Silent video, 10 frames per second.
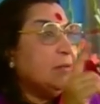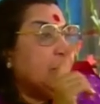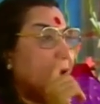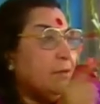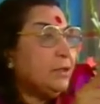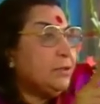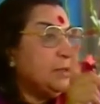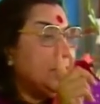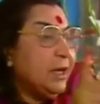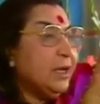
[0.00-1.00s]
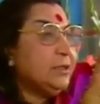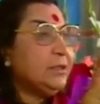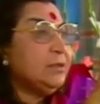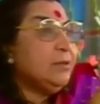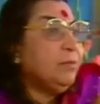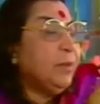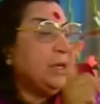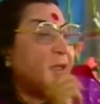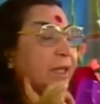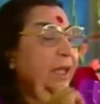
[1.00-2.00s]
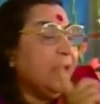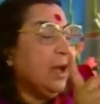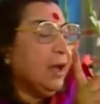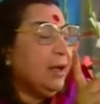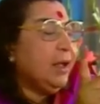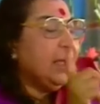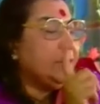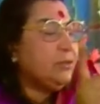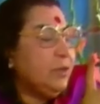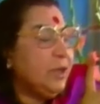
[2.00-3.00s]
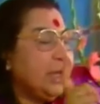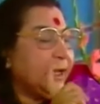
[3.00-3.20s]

powers within us, but they are actually